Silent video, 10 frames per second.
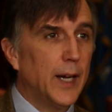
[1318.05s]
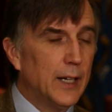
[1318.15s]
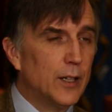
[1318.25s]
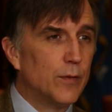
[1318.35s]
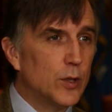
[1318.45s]

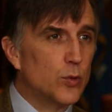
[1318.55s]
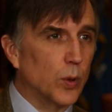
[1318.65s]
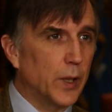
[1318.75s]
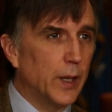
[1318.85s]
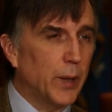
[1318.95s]

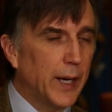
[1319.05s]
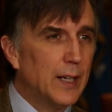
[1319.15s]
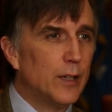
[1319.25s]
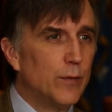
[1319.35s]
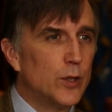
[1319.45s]
individually by
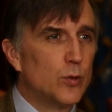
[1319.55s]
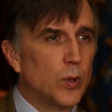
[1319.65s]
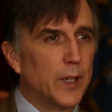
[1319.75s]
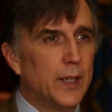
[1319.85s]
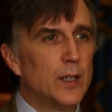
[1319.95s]

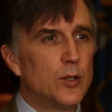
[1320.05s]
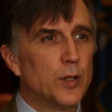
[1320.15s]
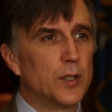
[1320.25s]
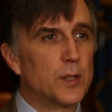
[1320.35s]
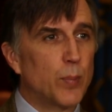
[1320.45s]
individual
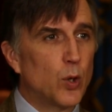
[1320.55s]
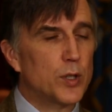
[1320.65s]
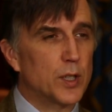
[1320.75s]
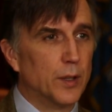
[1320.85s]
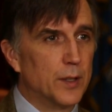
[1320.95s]
indigenous
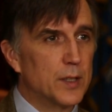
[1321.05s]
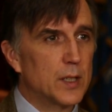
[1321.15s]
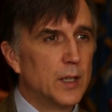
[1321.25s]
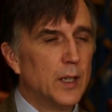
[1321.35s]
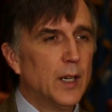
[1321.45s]

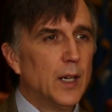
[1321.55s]
persons.